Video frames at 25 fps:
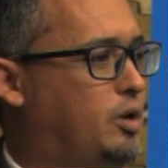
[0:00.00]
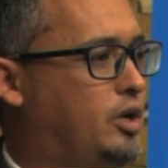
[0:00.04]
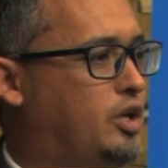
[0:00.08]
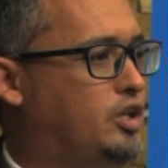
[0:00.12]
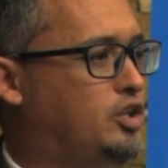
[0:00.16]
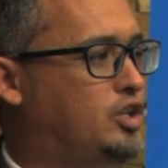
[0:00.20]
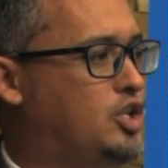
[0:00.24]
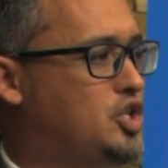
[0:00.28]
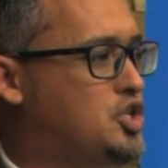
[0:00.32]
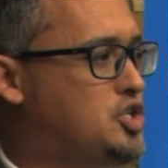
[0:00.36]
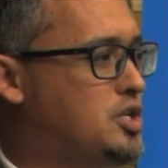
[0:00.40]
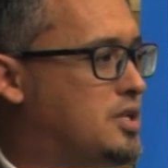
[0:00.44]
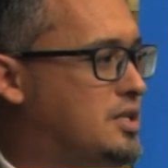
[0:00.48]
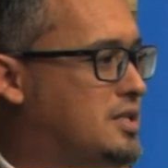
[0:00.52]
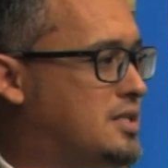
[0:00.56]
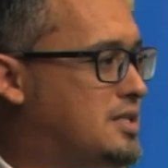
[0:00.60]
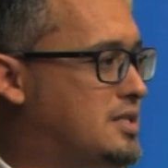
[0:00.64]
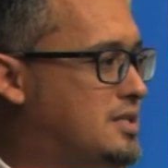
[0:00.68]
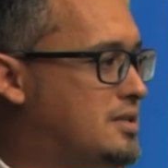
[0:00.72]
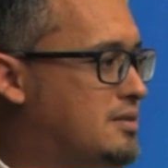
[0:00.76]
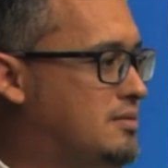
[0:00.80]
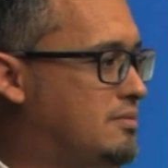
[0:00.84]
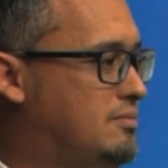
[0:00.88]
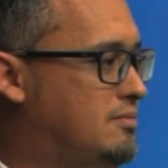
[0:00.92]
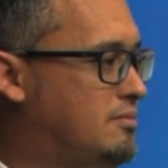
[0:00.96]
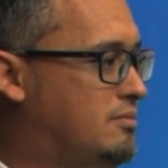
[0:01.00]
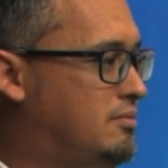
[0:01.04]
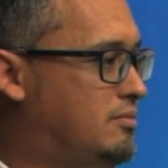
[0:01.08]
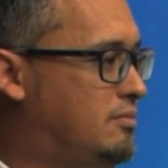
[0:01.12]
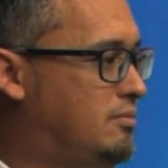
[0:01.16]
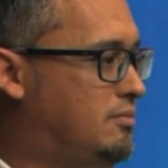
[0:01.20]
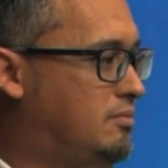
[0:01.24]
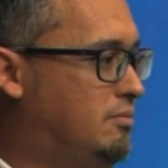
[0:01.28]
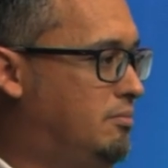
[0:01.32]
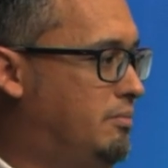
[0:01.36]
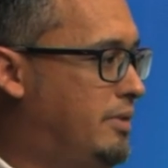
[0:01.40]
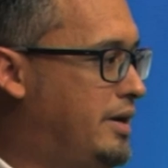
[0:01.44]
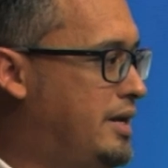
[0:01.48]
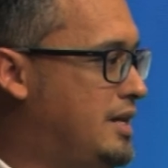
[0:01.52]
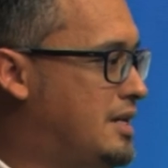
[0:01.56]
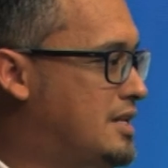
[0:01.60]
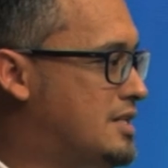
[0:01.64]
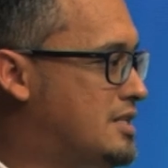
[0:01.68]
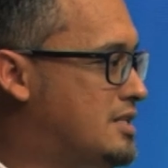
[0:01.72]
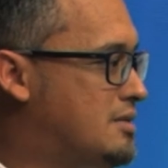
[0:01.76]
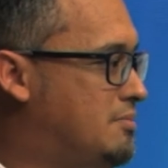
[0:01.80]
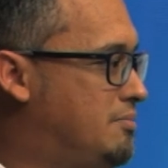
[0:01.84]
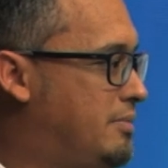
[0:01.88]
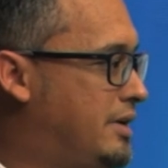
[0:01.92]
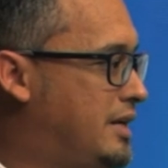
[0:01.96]
politicians,
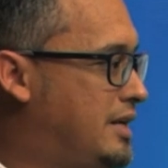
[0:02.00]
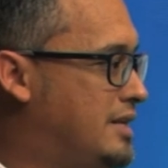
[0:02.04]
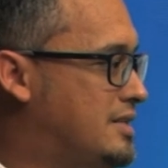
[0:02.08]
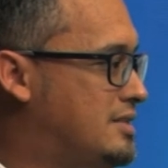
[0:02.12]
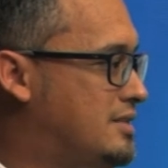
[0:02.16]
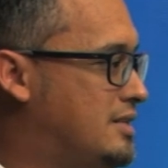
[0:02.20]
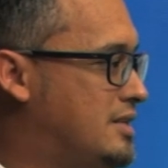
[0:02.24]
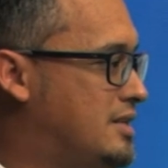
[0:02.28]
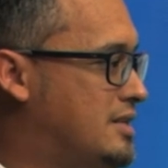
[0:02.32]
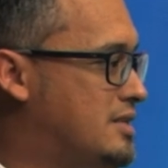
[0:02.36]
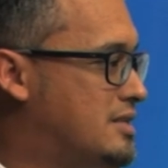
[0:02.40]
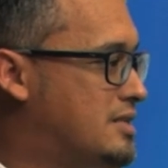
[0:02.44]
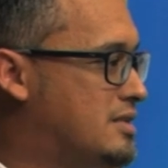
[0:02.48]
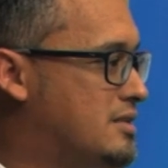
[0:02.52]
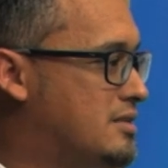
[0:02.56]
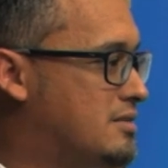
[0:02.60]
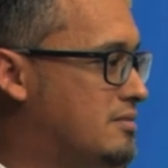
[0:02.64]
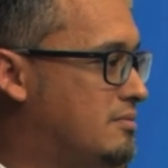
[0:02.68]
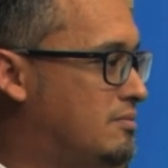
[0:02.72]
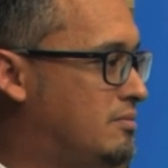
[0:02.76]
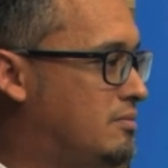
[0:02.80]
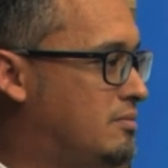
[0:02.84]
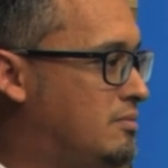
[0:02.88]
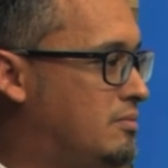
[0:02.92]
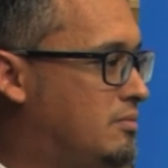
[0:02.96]
mayors, ministers,